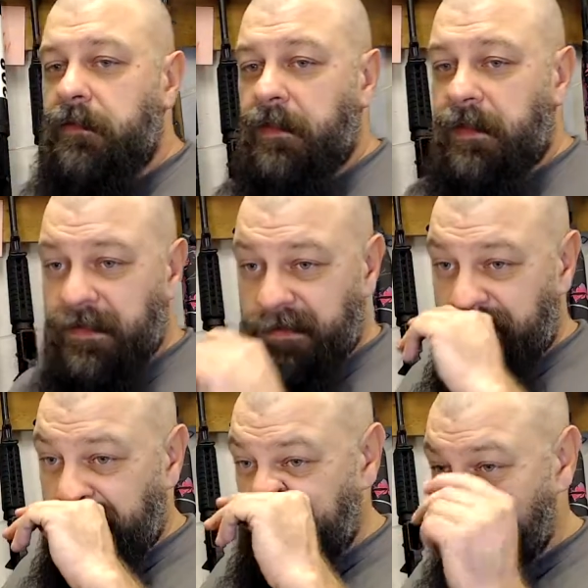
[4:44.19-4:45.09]
and
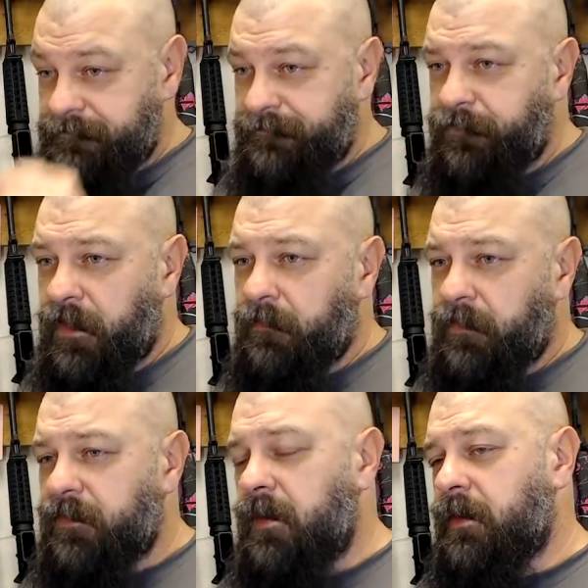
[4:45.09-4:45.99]
I'm going
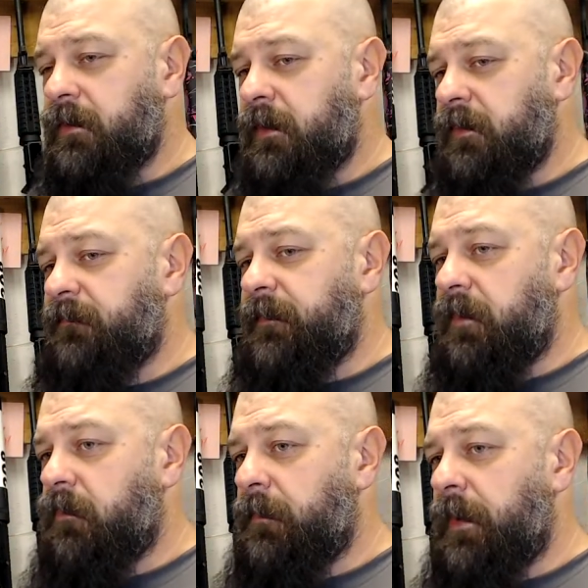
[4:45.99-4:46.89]
to talk in the next
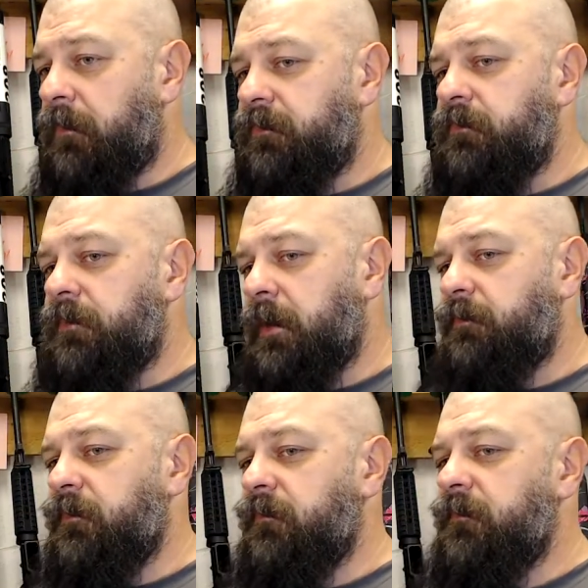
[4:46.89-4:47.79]
video about two
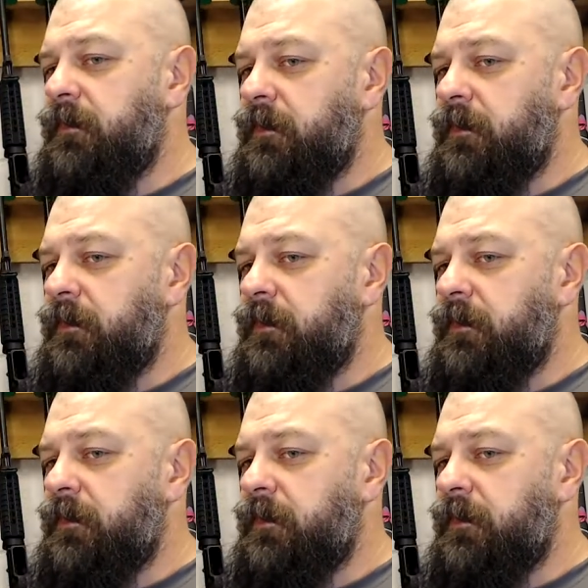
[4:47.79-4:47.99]
types of